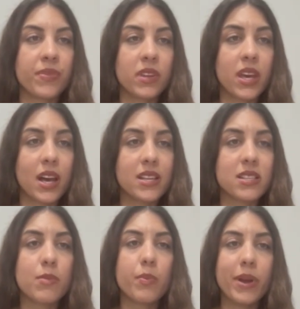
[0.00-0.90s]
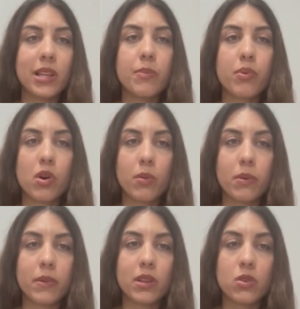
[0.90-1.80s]
He has a mobility
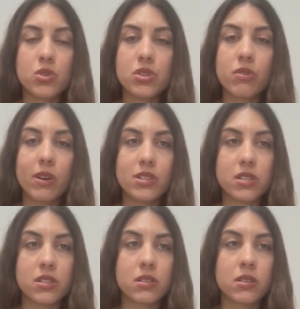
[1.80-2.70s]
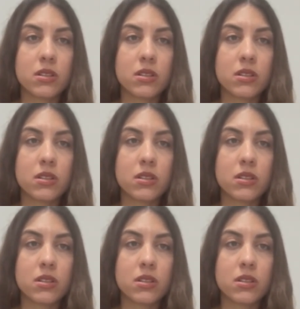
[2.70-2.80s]
problem and uses crutches.